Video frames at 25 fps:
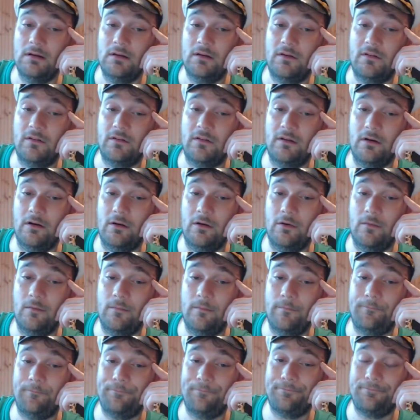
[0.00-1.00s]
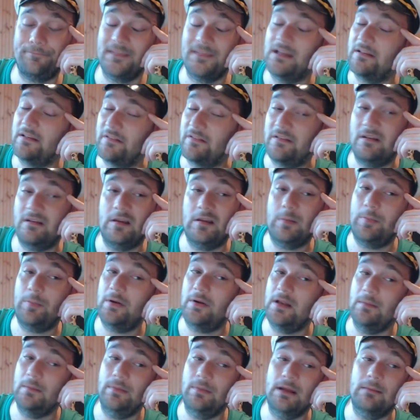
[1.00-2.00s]
So it's still a
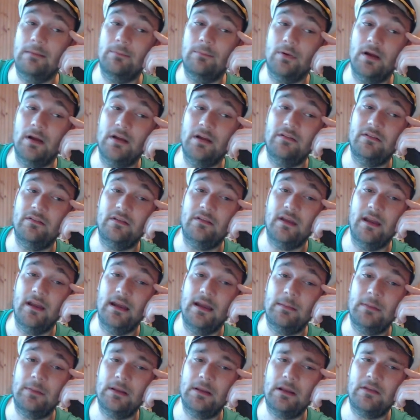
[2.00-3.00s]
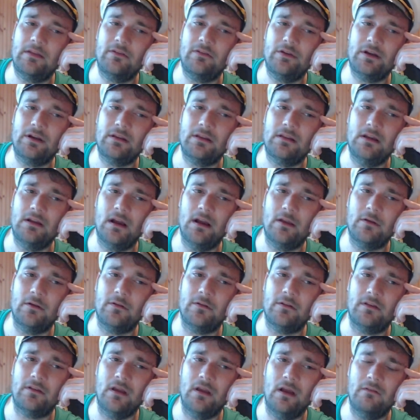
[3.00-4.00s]
pretty big price tag. But let's look at the other
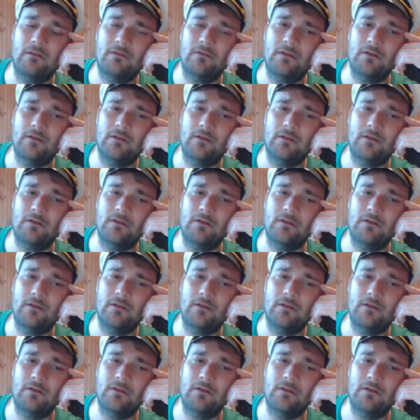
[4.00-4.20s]
stuff.